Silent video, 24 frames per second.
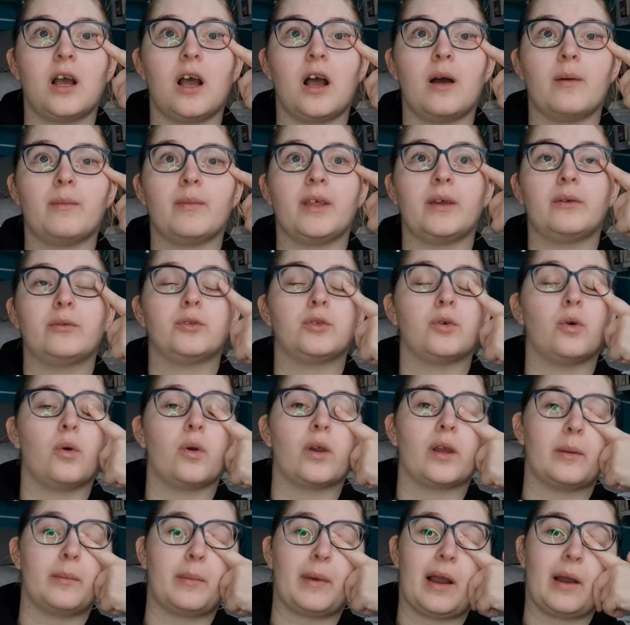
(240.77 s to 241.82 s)
They were
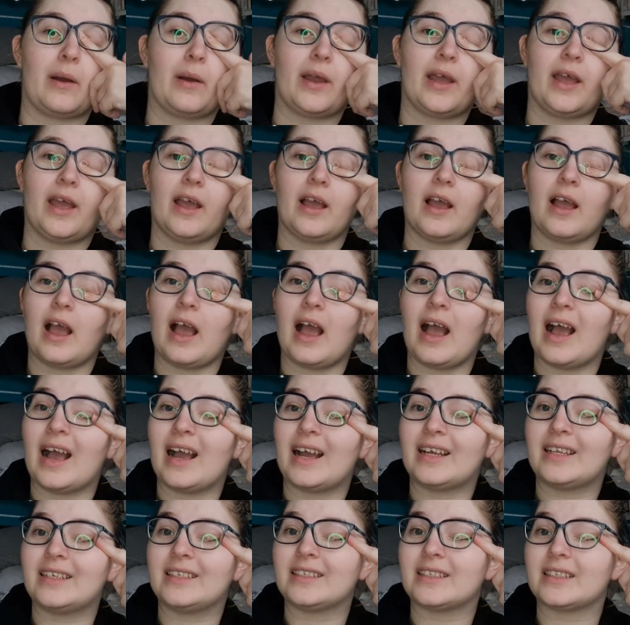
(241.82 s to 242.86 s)
talking about it,
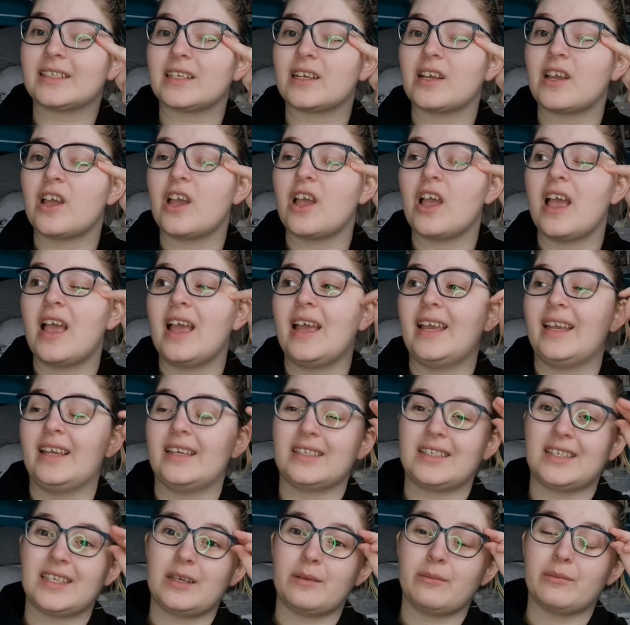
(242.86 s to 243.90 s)
and it
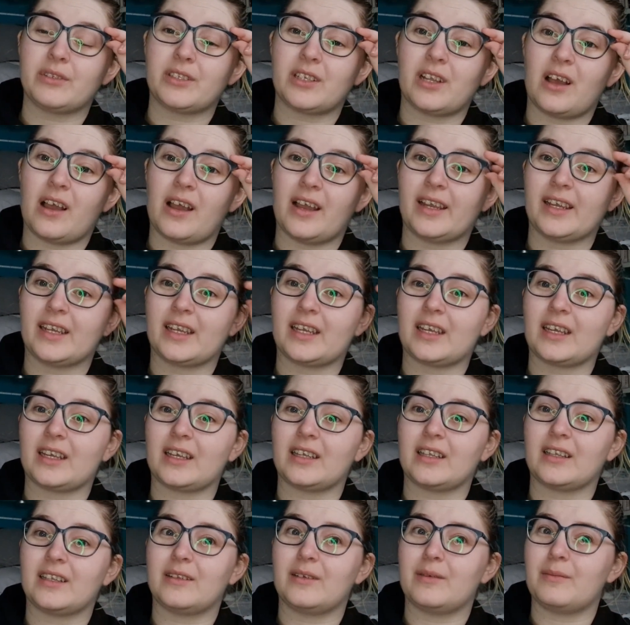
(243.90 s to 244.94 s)
seems like,
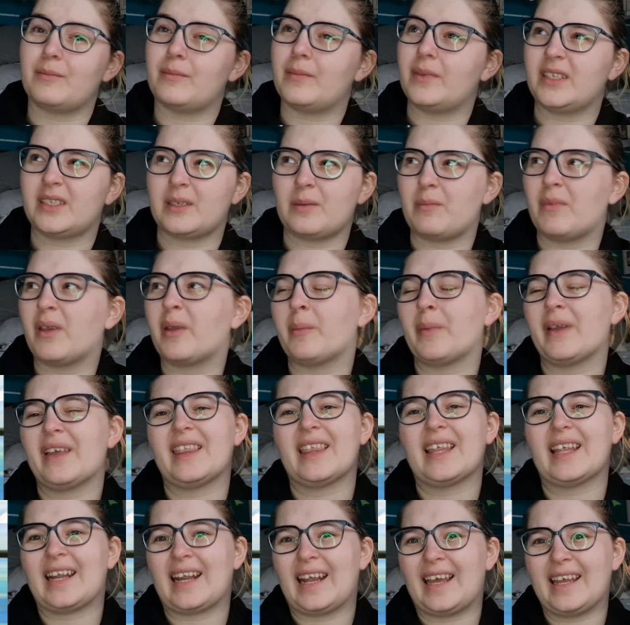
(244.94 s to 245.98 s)
is it Meet Me at
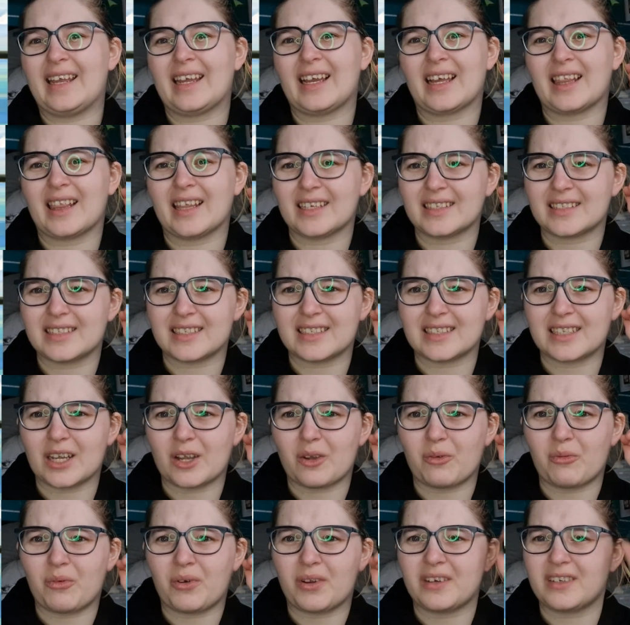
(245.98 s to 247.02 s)
the Lake? I think it's the
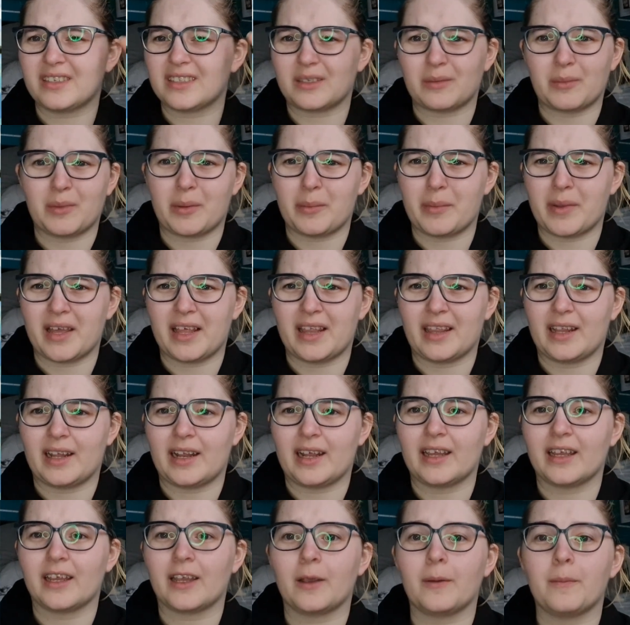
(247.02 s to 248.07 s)
second one. Is it Meet Me at the
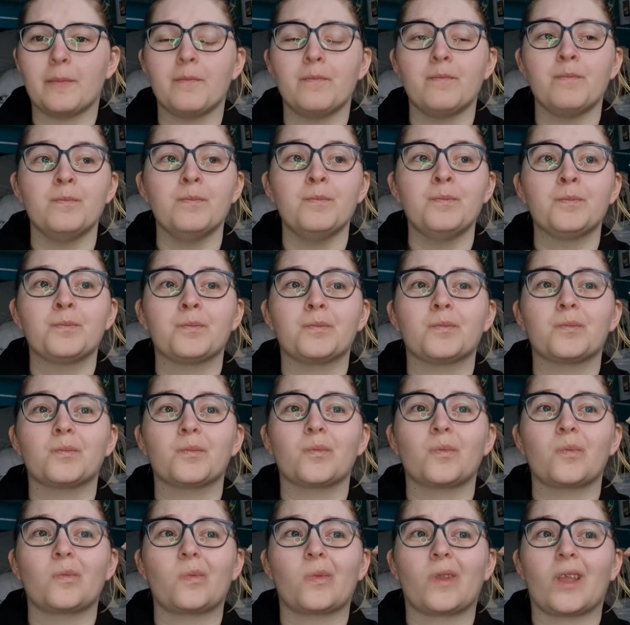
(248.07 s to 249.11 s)
Lake?
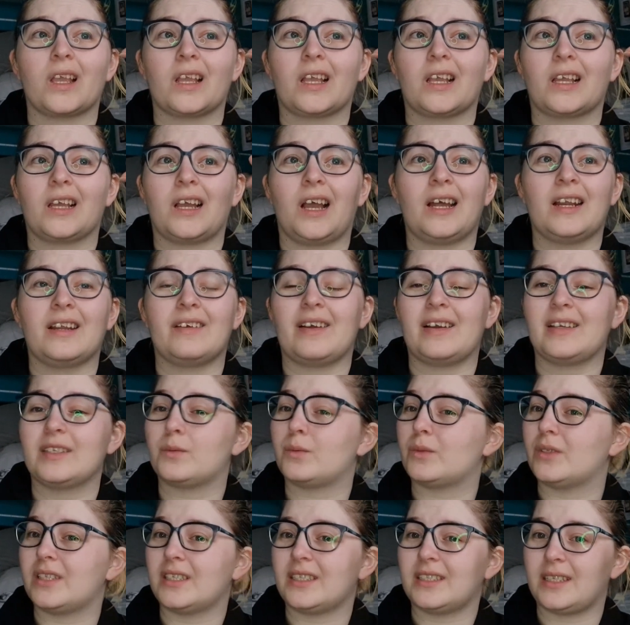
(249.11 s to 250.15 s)
Kind of has
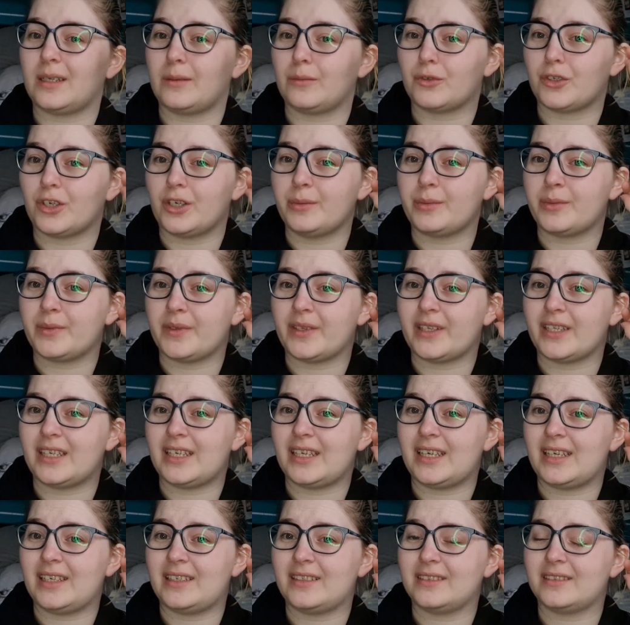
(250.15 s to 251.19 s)
one of the same tropes within
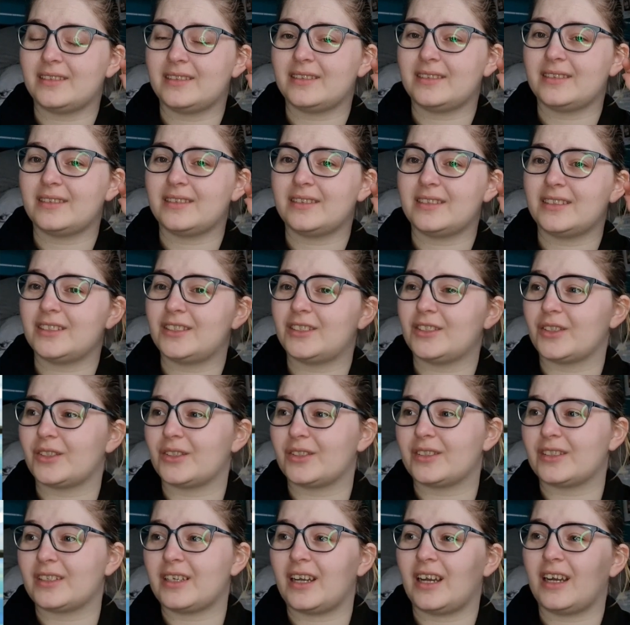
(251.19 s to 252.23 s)
it. So it
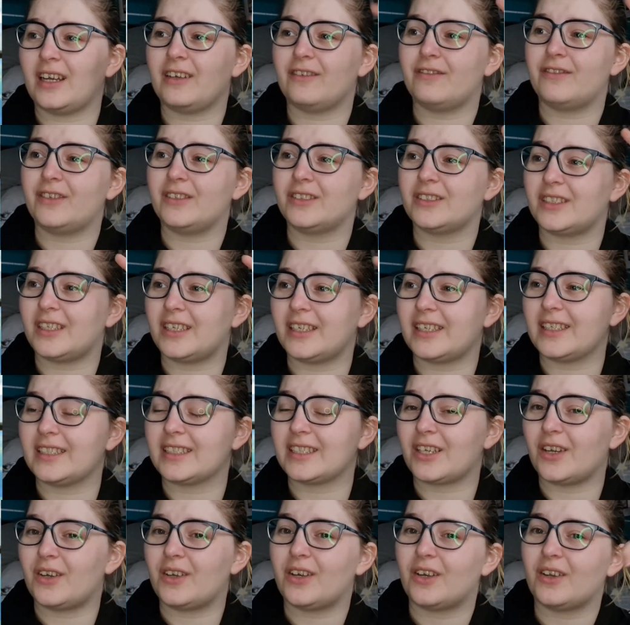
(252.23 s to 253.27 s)
kind of feels like it's
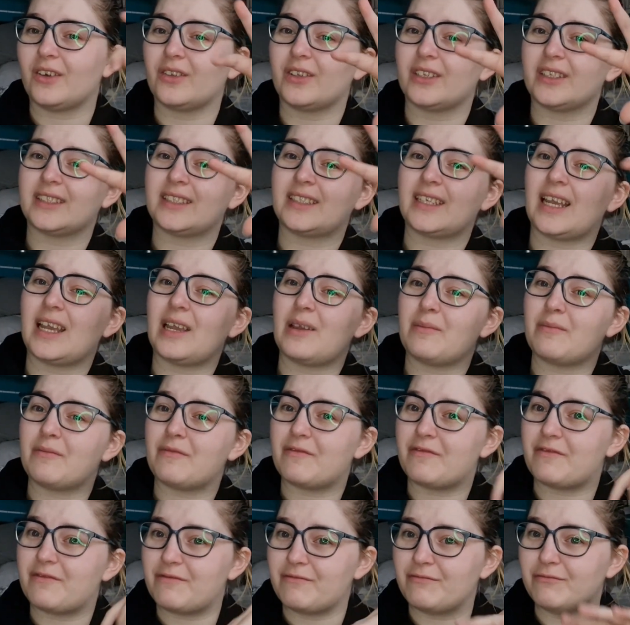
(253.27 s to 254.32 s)
going along the
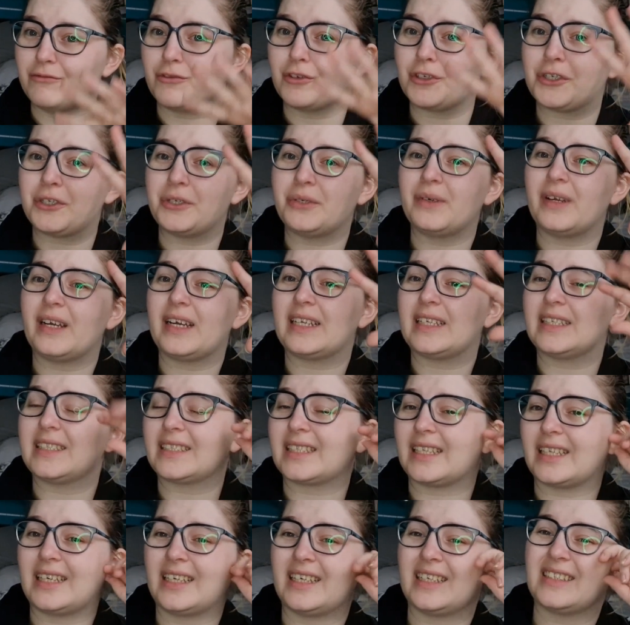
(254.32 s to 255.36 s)
same route. And
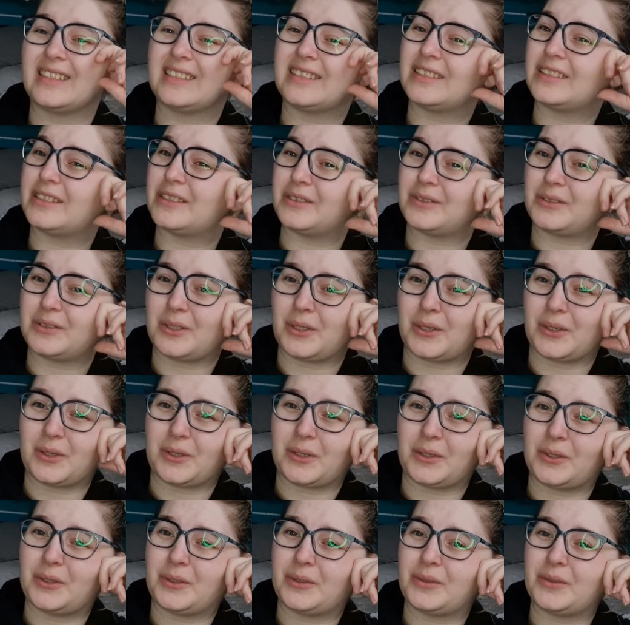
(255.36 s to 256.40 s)
it's like,
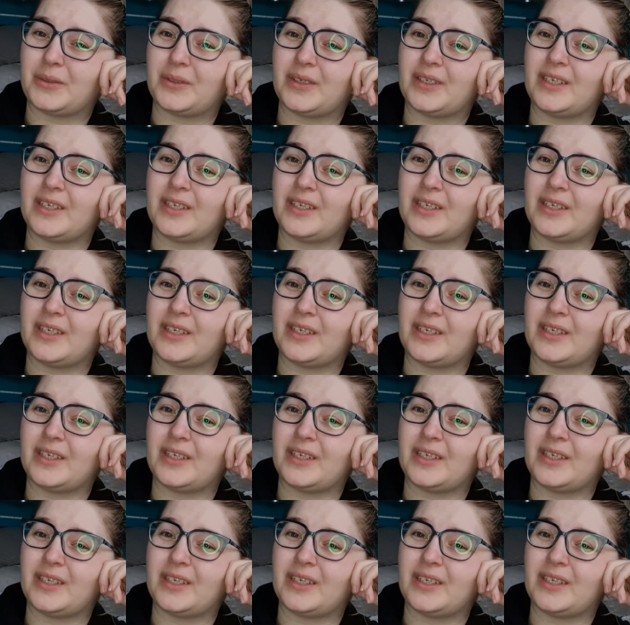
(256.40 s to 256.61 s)
no.